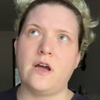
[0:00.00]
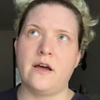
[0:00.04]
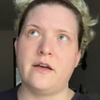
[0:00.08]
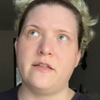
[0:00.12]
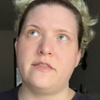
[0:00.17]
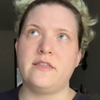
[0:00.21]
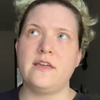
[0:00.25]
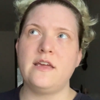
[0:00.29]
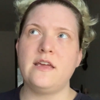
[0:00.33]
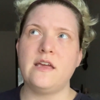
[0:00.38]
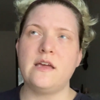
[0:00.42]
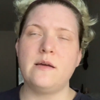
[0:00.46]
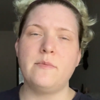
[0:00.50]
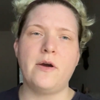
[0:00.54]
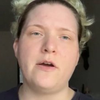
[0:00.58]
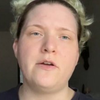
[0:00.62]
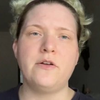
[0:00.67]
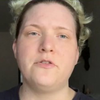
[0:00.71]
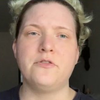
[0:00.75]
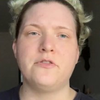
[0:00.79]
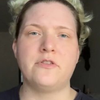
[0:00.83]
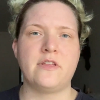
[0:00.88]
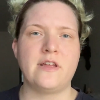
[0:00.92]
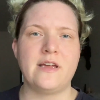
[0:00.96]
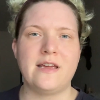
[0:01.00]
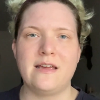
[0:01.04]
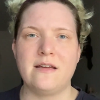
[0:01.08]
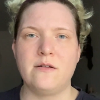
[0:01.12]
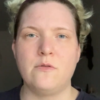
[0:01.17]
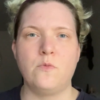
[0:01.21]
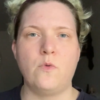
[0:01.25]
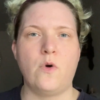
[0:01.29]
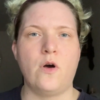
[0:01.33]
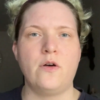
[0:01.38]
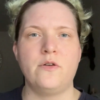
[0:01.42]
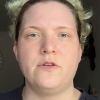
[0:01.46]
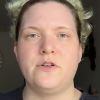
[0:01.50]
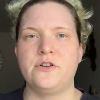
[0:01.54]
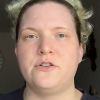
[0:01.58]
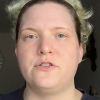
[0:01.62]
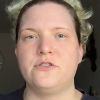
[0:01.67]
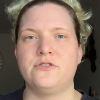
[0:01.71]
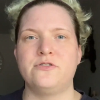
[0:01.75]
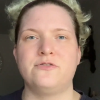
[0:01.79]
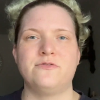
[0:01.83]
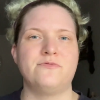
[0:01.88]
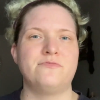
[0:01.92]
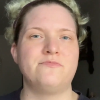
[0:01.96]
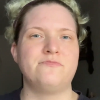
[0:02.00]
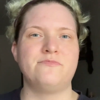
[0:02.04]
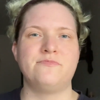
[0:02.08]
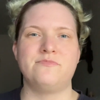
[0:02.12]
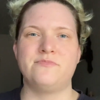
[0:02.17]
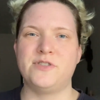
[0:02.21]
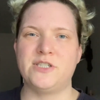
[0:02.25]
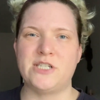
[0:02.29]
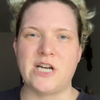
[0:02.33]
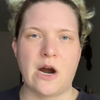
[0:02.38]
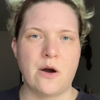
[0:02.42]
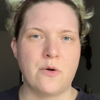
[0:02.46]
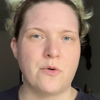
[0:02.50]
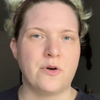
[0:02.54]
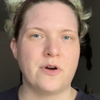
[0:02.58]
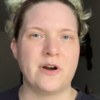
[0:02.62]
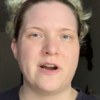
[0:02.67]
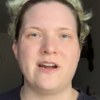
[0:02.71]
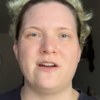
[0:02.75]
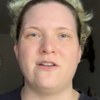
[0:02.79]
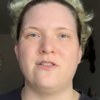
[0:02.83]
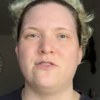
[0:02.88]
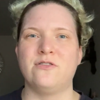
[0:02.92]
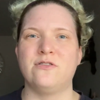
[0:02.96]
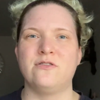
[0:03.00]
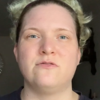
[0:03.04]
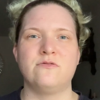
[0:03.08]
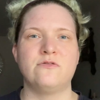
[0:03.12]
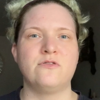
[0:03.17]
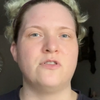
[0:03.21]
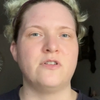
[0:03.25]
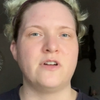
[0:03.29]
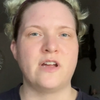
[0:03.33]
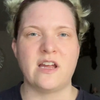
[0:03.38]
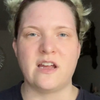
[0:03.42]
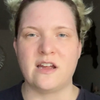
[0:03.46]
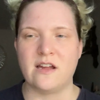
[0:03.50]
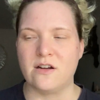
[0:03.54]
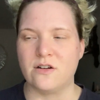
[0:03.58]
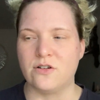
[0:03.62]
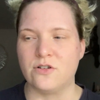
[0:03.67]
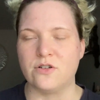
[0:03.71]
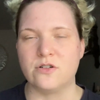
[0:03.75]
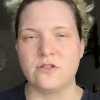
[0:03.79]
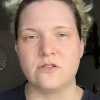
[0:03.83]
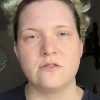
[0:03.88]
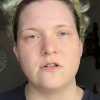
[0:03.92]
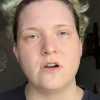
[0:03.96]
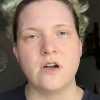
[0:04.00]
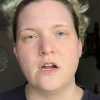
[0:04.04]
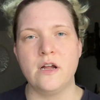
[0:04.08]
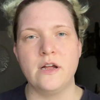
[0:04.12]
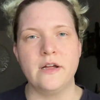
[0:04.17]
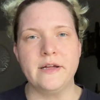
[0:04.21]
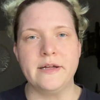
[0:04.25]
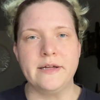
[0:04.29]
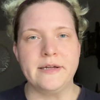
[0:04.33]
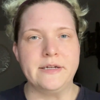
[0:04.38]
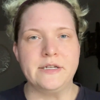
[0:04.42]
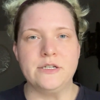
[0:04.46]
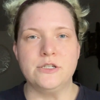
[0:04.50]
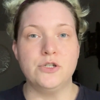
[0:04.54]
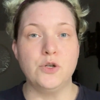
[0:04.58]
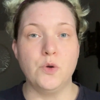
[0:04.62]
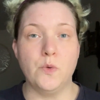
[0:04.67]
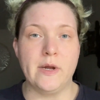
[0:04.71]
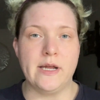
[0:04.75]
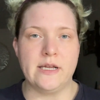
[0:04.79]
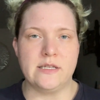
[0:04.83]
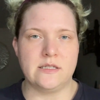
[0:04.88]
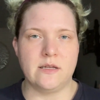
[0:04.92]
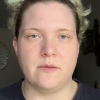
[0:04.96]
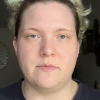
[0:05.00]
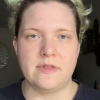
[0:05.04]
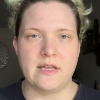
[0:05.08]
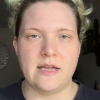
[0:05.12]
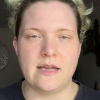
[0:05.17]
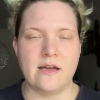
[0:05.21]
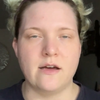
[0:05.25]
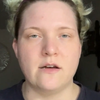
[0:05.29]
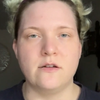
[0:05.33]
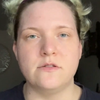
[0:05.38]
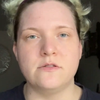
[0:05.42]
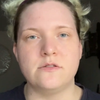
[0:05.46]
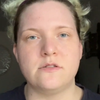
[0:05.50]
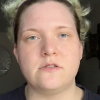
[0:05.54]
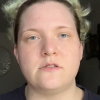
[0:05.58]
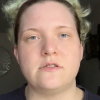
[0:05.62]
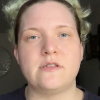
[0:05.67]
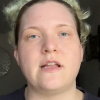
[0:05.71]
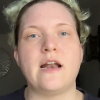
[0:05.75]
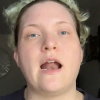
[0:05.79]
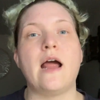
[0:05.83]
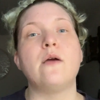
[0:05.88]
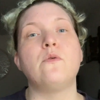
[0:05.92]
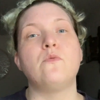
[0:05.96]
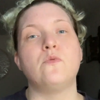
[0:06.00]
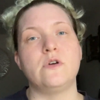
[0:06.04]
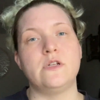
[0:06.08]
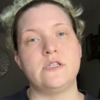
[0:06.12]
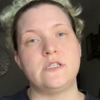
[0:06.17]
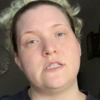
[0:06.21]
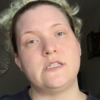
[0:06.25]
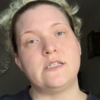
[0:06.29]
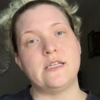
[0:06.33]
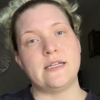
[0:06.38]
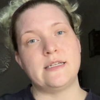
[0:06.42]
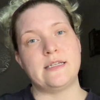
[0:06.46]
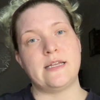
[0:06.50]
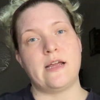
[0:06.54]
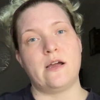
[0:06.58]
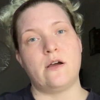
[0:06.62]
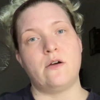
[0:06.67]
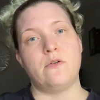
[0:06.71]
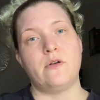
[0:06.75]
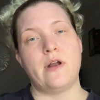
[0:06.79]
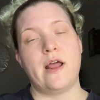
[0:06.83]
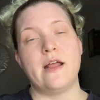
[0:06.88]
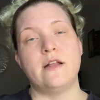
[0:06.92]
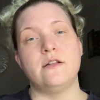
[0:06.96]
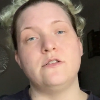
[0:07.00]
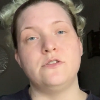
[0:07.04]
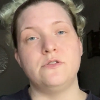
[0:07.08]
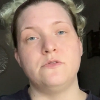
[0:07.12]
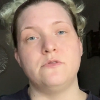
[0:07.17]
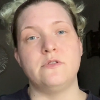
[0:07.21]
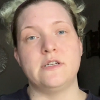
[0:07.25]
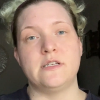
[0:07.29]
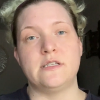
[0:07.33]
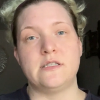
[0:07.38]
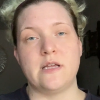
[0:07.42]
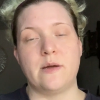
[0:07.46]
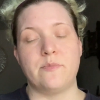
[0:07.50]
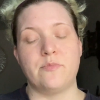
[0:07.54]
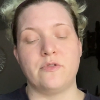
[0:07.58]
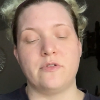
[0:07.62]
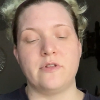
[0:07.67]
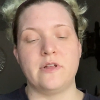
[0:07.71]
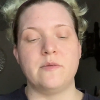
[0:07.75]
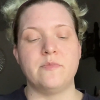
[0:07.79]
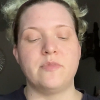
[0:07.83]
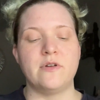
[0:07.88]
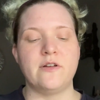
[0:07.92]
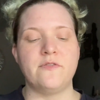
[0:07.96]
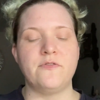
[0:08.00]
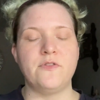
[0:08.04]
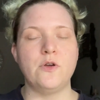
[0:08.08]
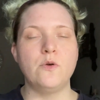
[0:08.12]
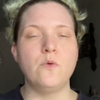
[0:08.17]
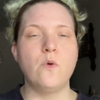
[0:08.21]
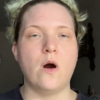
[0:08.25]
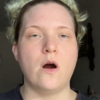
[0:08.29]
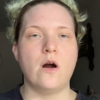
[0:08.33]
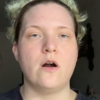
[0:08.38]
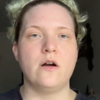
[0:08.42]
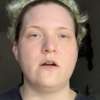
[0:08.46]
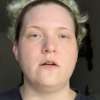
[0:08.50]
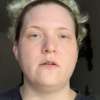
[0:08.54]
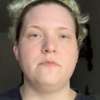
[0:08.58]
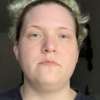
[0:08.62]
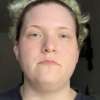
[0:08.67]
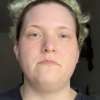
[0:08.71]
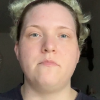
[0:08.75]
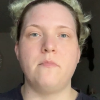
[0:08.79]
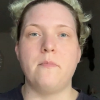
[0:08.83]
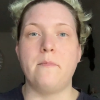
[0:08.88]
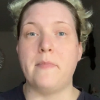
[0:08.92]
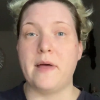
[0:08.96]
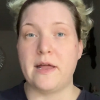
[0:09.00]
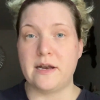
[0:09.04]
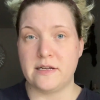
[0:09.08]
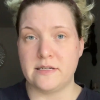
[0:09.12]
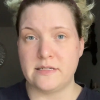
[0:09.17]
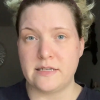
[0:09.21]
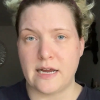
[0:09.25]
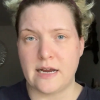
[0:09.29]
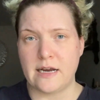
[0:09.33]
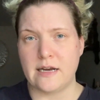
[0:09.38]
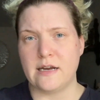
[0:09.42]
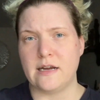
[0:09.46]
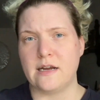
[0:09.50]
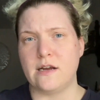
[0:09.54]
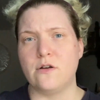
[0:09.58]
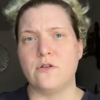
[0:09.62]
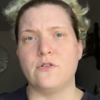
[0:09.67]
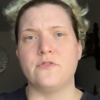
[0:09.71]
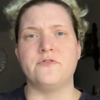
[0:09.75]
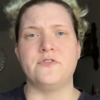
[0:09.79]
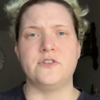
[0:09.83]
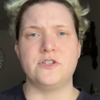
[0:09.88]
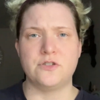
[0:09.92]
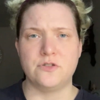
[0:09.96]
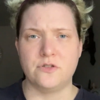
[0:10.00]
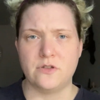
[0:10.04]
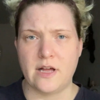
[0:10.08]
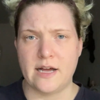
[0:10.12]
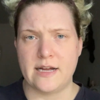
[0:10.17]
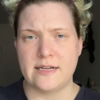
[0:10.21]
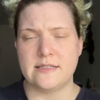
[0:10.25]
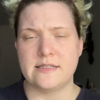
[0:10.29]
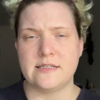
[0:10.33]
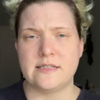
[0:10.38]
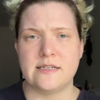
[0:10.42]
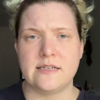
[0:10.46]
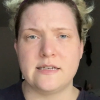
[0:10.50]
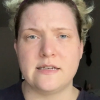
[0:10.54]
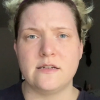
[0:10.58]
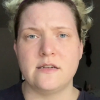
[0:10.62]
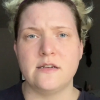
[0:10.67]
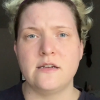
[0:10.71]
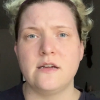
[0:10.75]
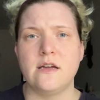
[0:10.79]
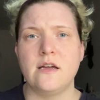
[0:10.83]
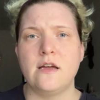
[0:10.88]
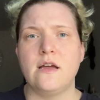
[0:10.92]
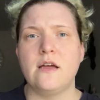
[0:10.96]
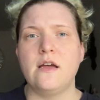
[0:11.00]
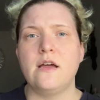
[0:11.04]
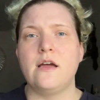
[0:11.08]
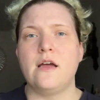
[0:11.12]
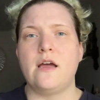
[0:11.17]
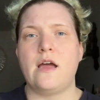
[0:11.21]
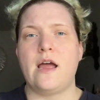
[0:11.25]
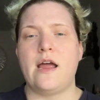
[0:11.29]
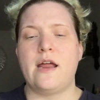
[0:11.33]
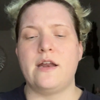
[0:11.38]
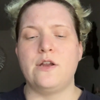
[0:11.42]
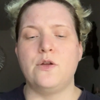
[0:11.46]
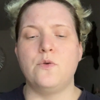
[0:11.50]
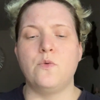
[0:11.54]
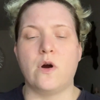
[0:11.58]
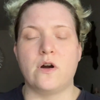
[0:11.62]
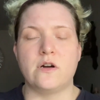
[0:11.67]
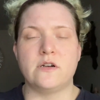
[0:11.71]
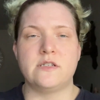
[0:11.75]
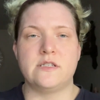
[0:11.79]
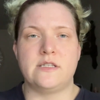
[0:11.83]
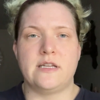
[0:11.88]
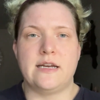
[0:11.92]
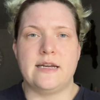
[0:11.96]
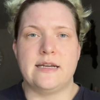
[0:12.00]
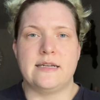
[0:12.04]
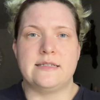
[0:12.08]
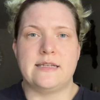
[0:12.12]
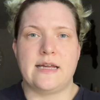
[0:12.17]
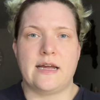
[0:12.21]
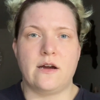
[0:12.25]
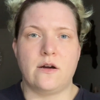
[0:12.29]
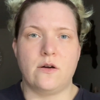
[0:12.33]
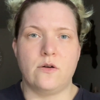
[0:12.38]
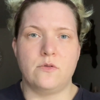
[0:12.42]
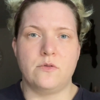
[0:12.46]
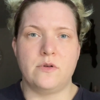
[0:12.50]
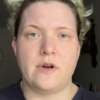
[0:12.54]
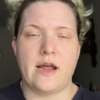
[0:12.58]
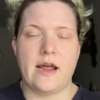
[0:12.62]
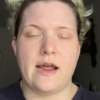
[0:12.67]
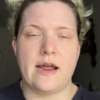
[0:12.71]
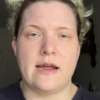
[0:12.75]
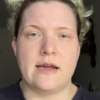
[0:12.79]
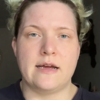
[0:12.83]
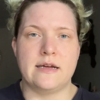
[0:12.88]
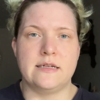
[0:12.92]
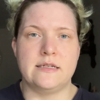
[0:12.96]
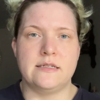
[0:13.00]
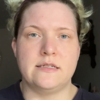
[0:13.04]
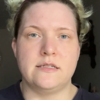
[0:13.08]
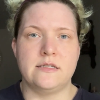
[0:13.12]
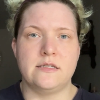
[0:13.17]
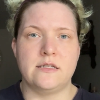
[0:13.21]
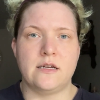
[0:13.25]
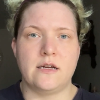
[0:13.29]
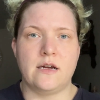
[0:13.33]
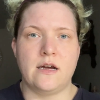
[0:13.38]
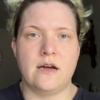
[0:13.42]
thinking about your thing while you're showering or cooking or doing something else, then I would sit down and do this separately. But if you are meditating or visualizing and you are sitting down and